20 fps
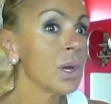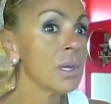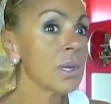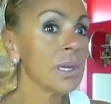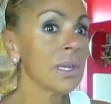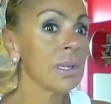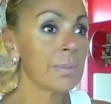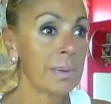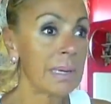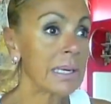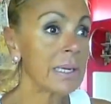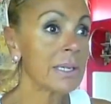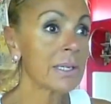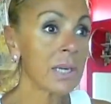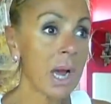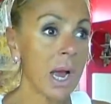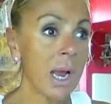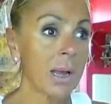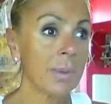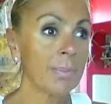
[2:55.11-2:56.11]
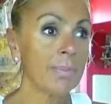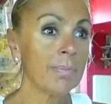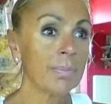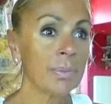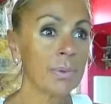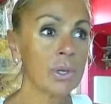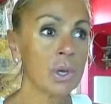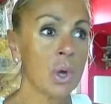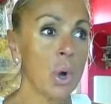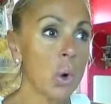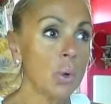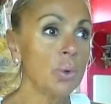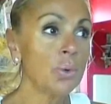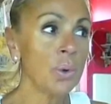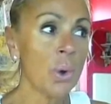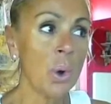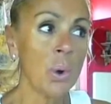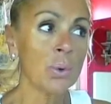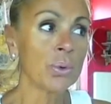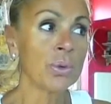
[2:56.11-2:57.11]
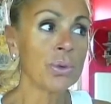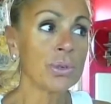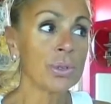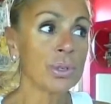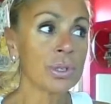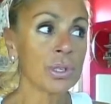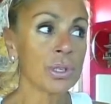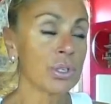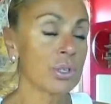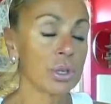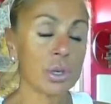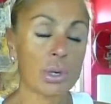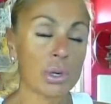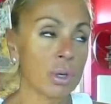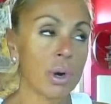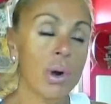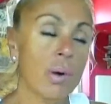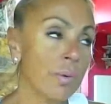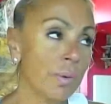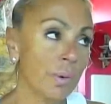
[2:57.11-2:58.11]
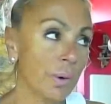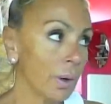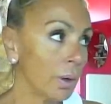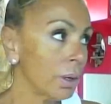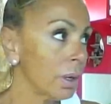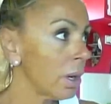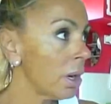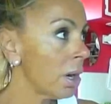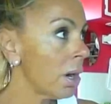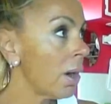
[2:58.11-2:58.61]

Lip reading: In the meantime, the old owners just took it over.